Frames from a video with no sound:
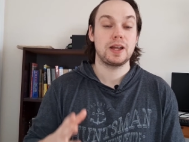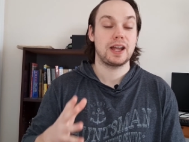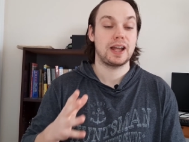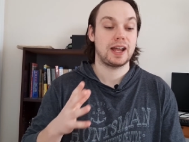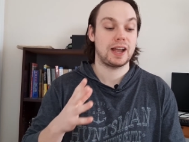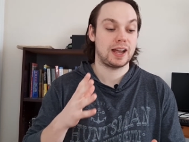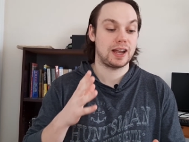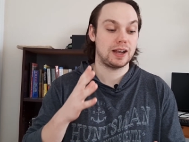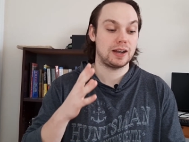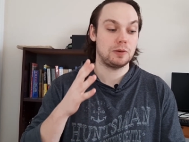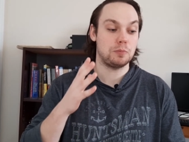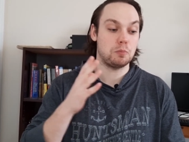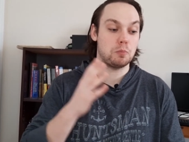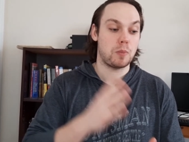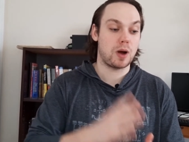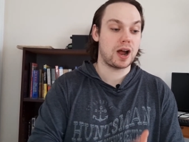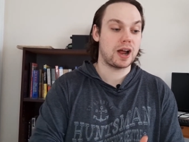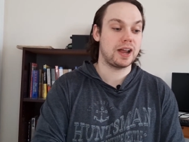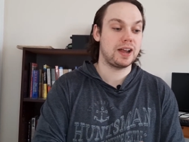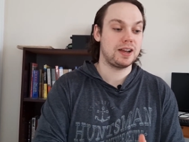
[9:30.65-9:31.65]
And
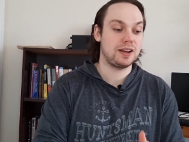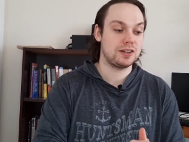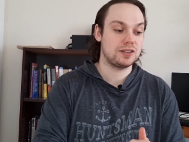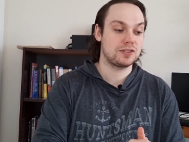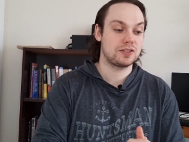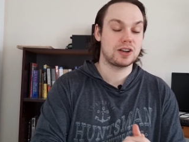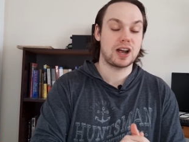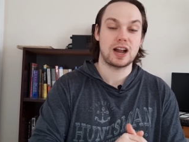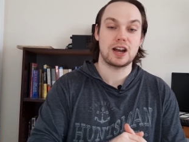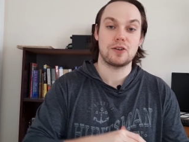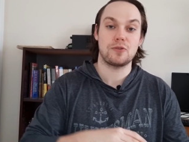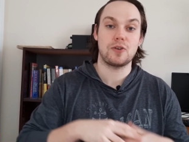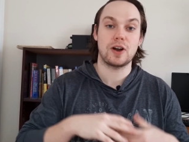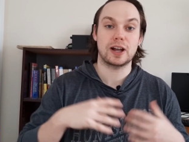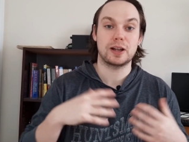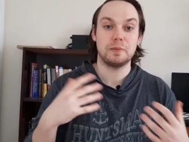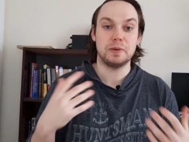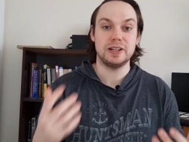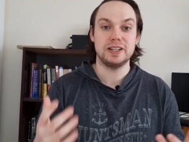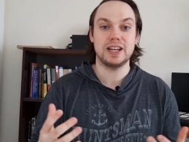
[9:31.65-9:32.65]
my kind of
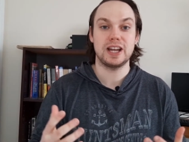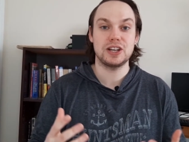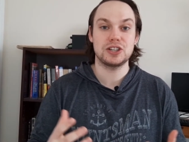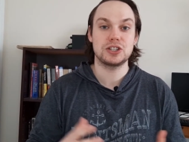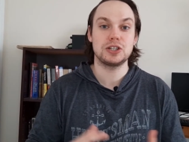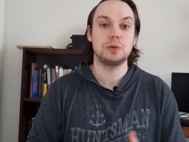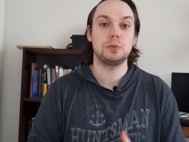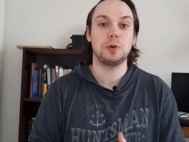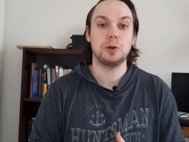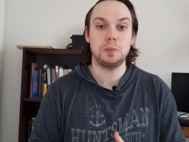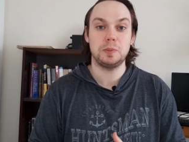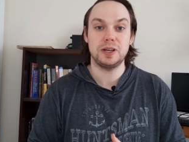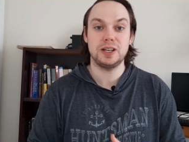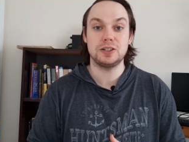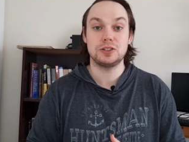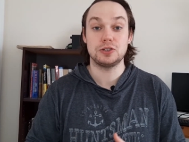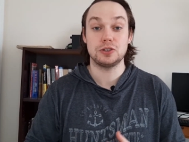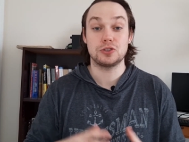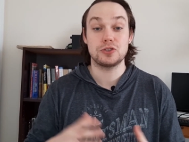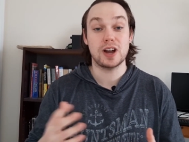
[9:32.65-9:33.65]
recommendation would be
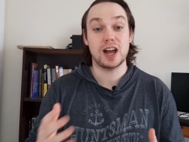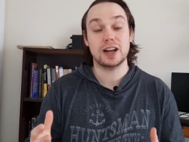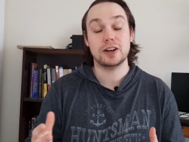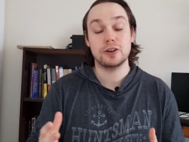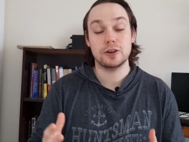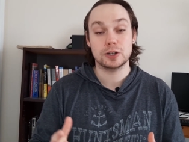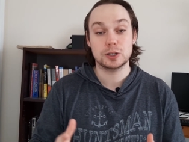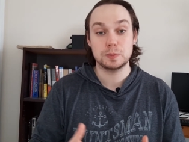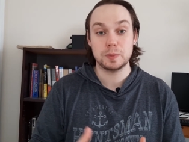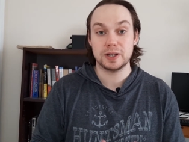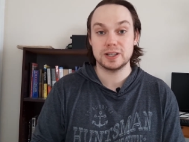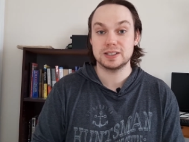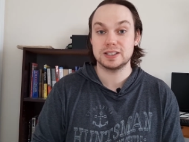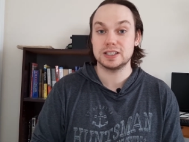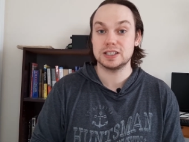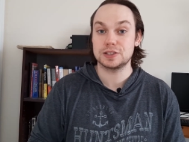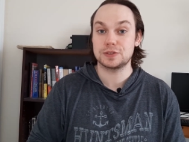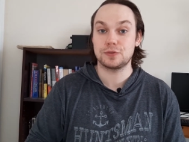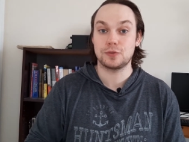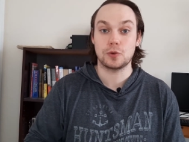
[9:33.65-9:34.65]
to track your
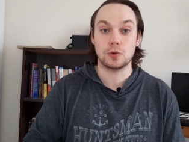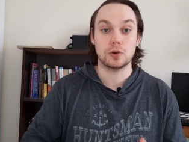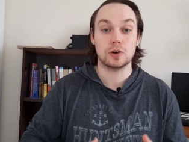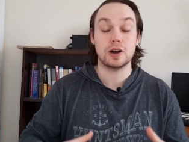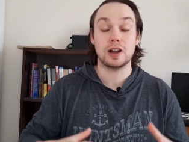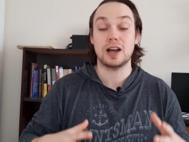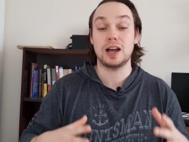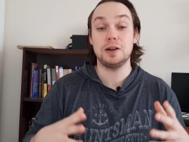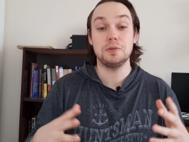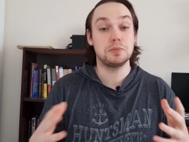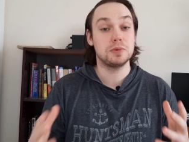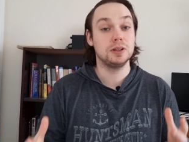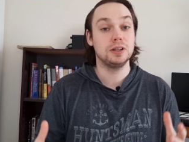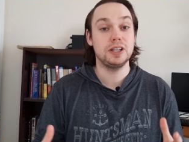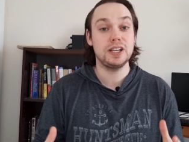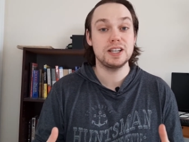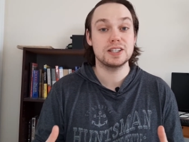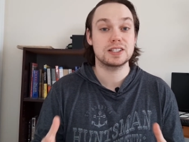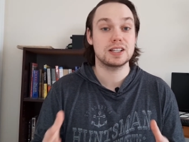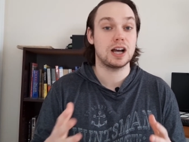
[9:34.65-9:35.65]
expenses for at
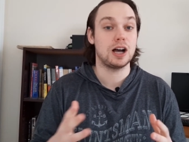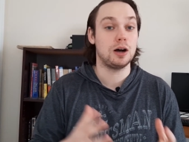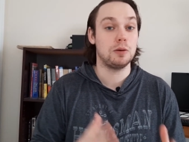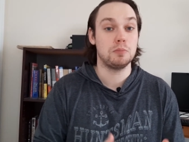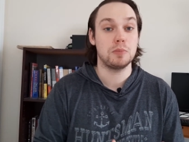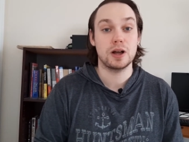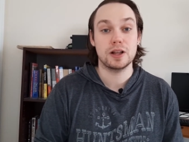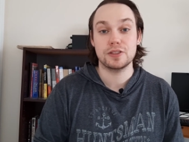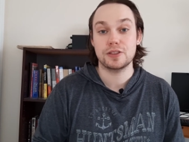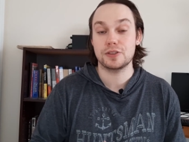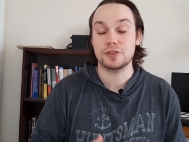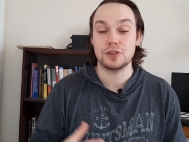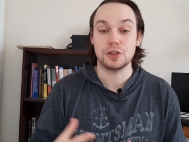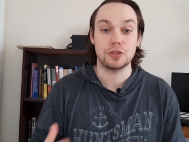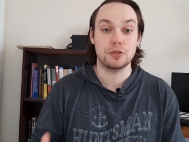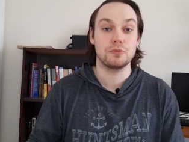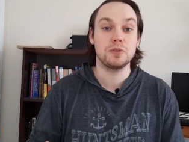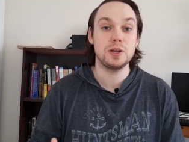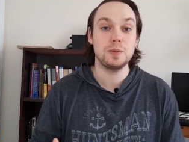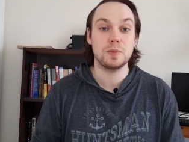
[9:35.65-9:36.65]
least a month to
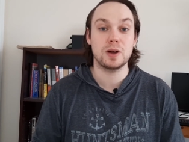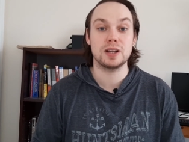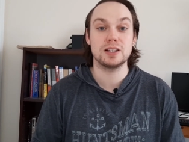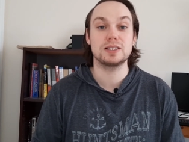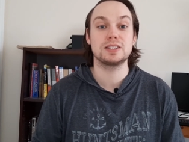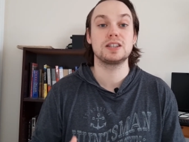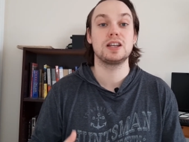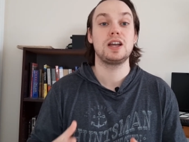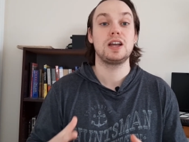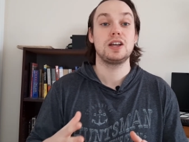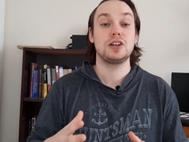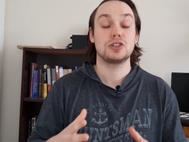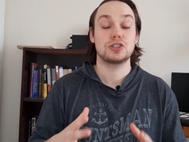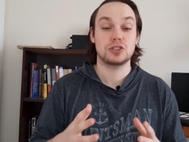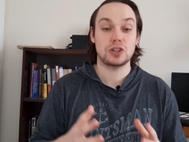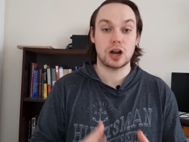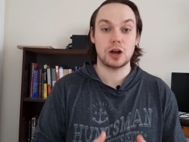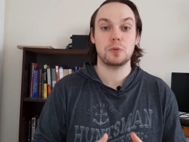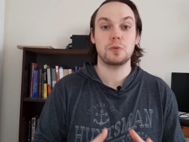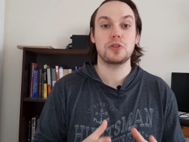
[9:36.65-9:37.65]
3 months.
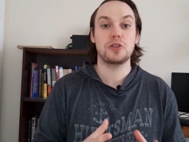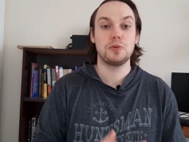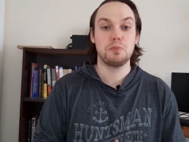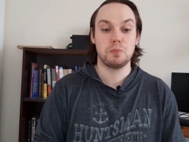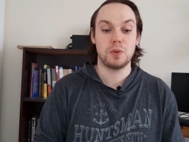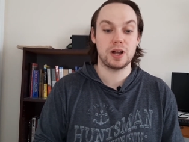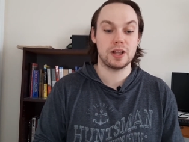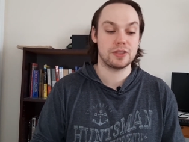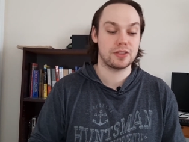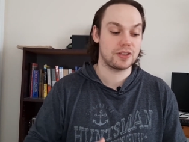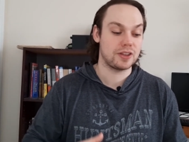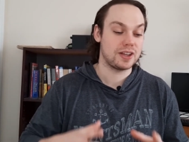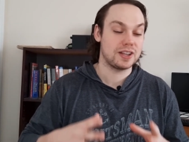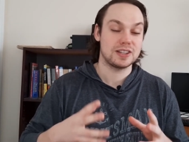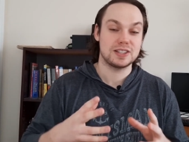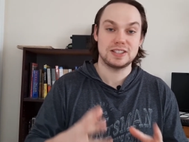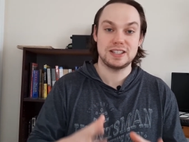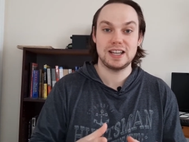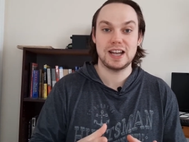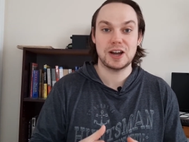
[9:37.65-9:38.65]
Start with a month,
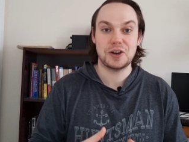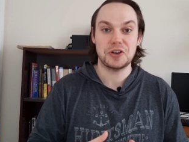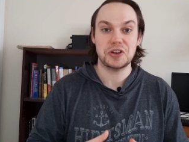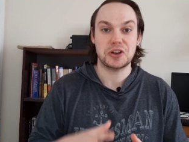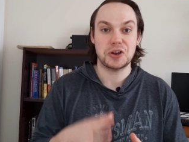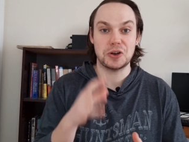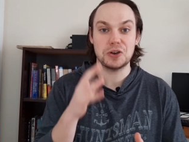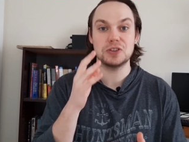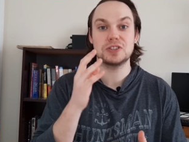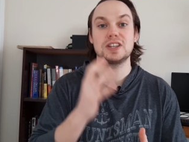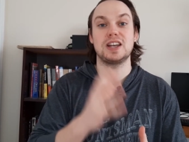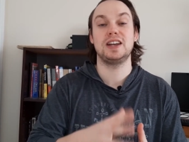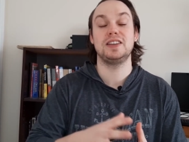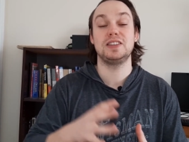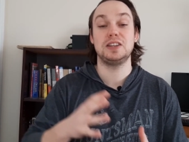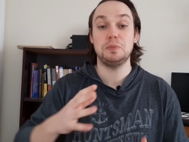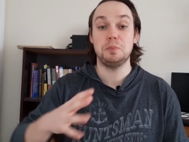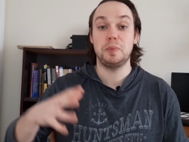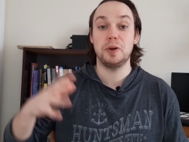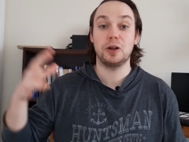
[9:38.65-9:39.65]
see how it goes, and then
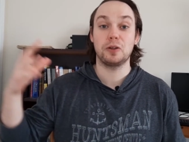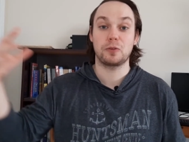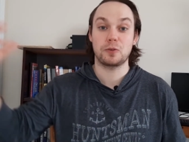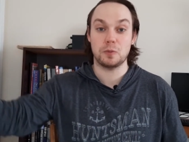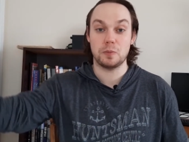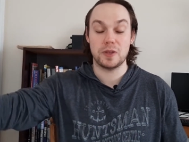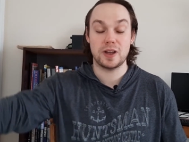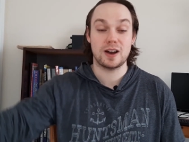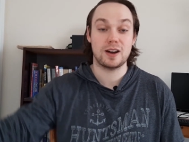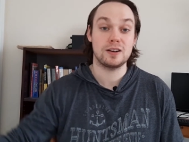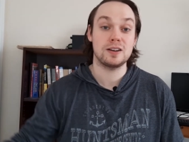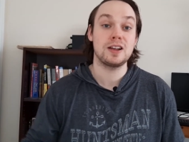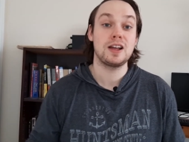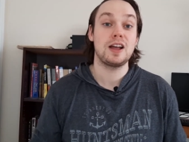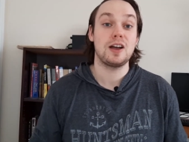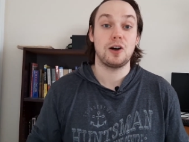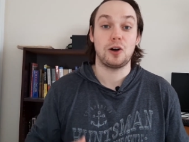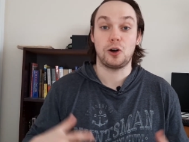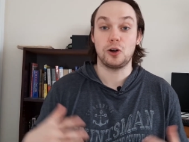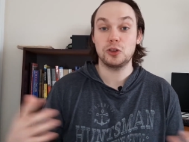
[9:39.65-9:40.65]
build from there.
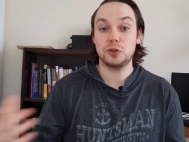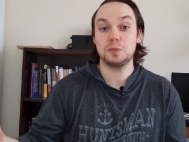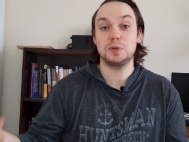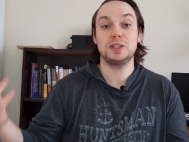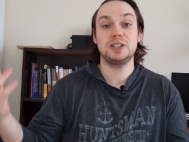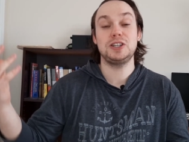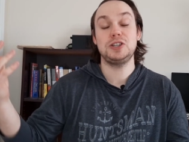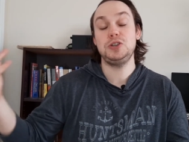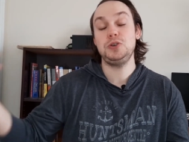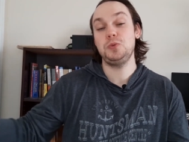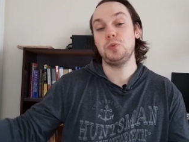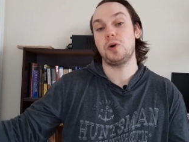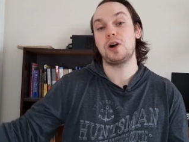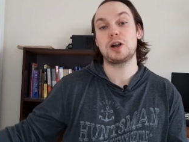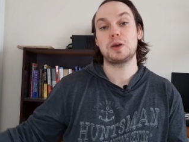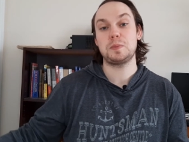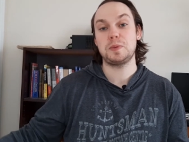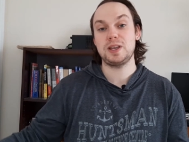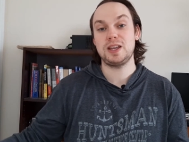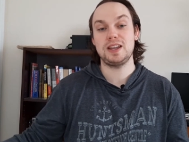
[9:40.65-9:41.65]
Ultimately, you want to
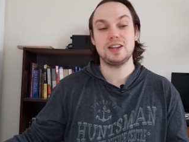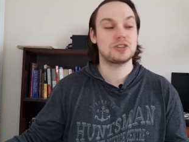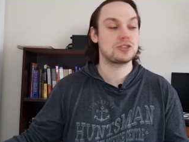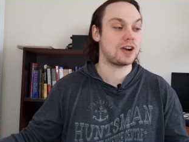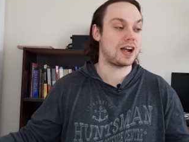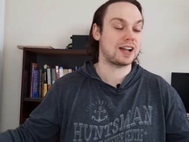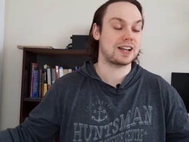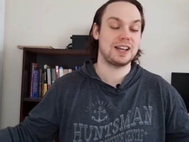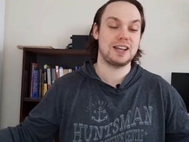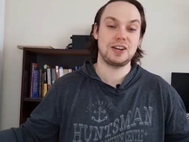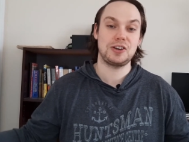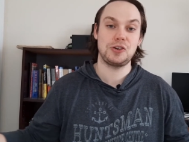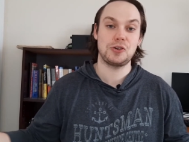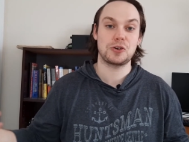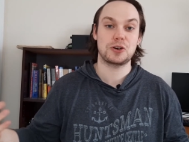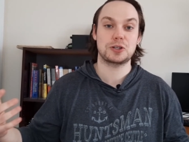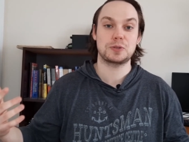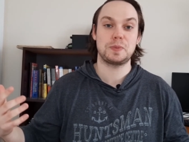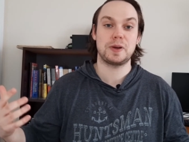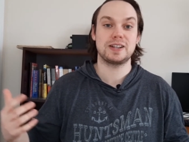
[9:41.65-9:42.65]
be tracking your
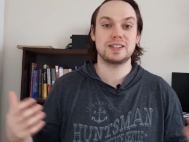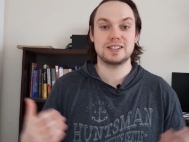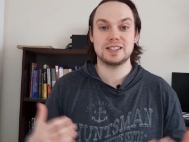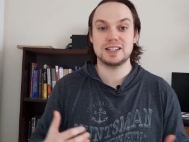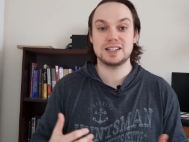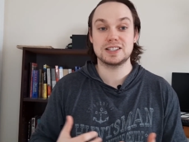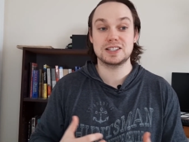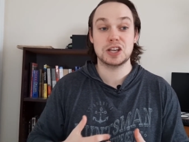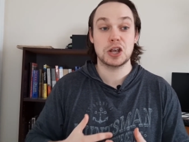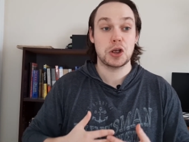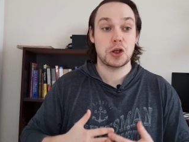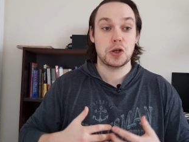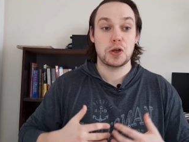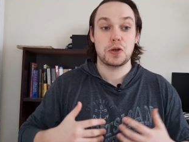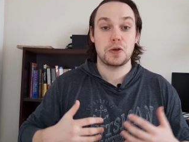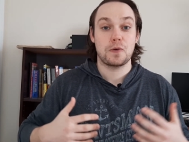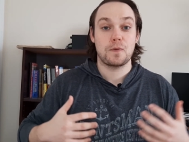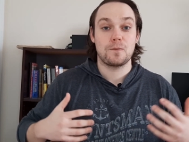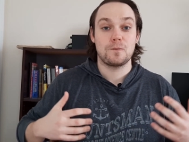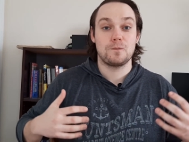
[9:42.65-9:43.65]
expenses
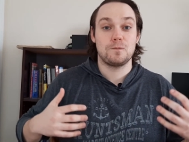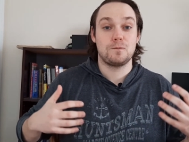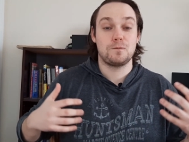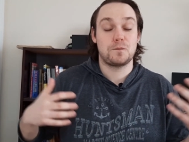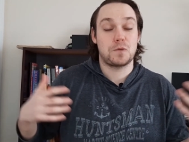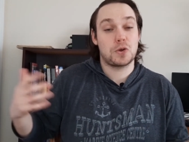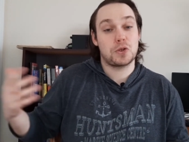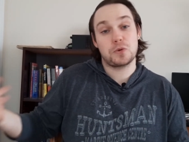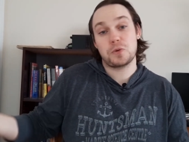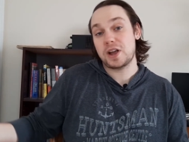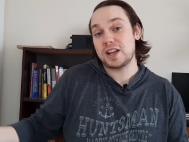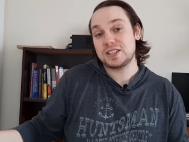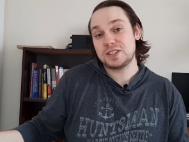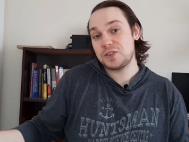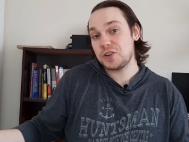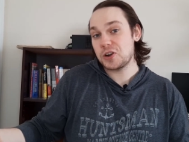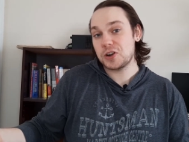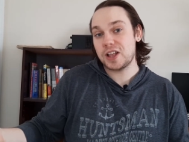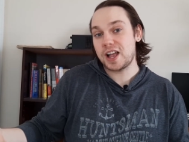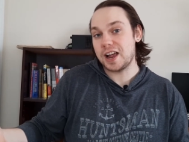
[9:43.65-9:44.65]
for the rest of
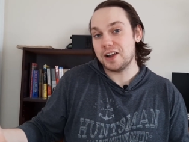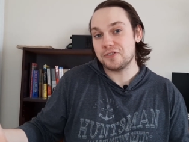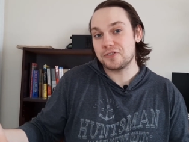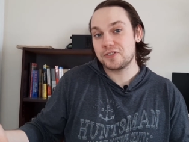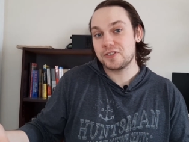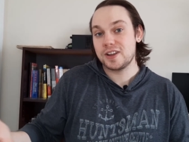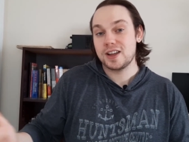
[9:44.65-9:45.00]
your life.